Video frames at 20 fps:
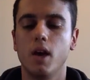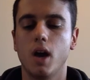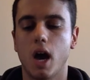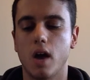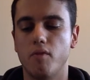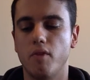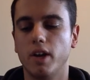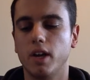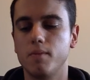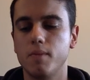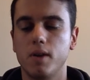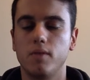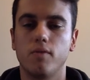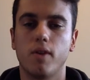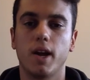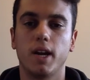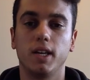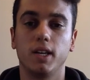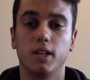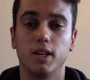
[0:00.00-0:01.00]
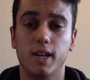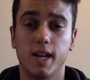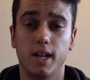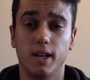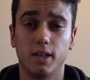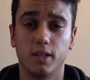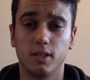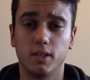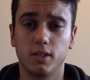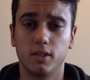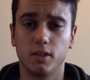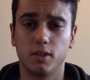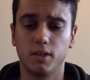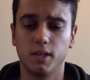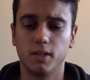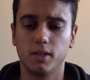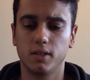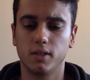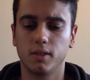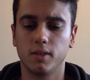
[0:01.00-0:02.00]
I'd recommend writing an analysis on
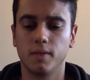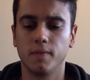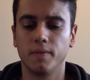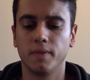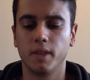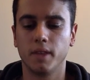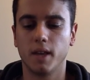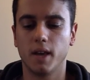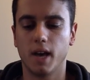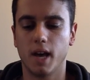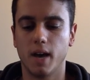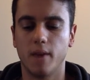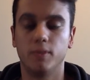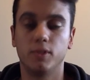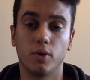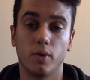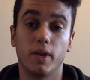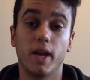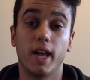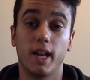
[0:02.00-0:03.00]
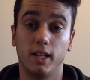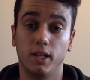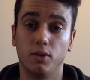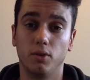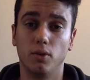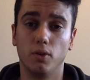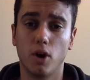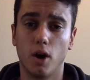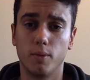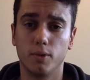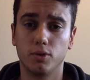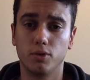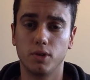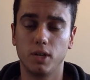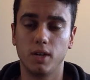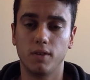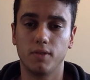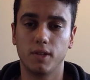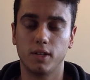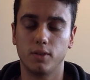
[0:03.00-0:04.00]
this, so an analytical
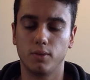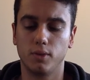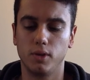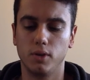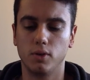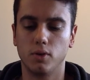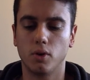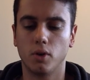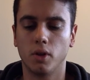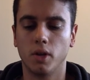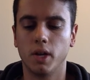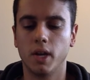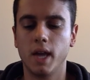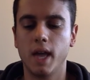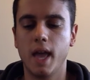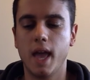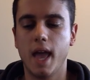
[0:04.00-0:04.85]
commentary, if that's what you call it.